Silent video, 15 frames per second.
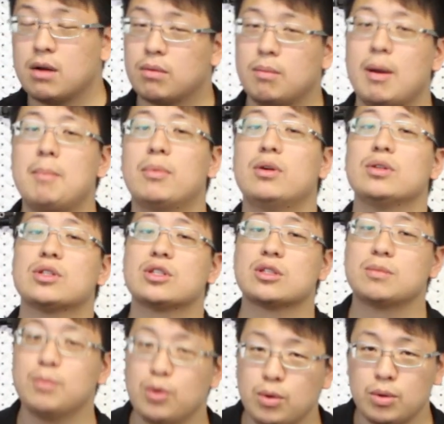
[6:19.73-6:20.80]
Remember,
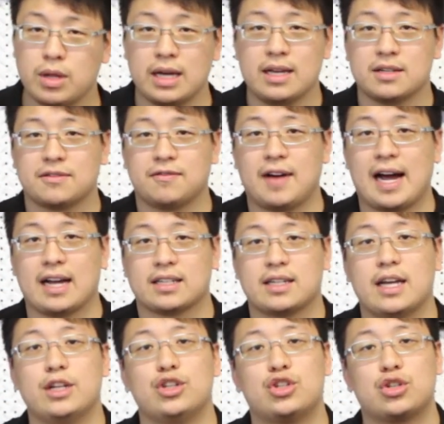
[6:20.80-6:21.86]
smooth is
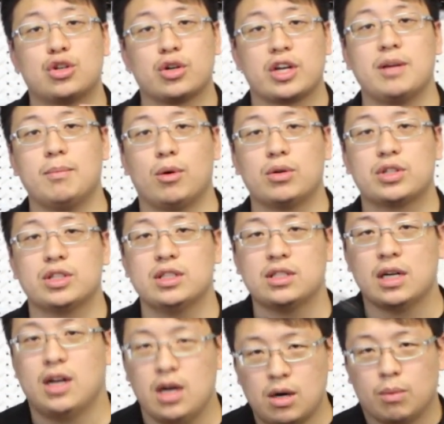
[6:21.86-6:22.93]
fast and jerky motions
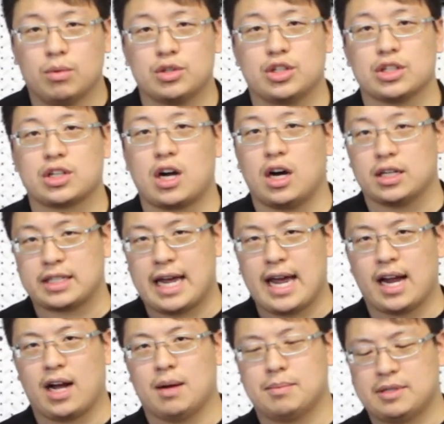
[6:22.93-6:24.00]
will just cause
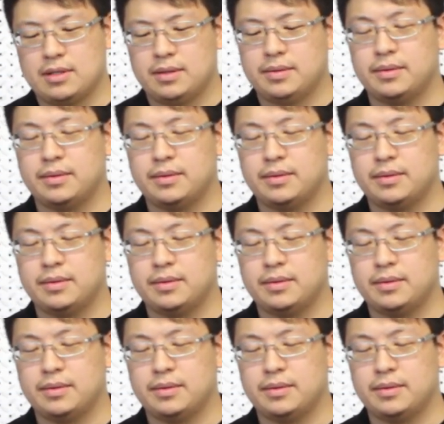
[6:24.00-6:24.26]
hangups.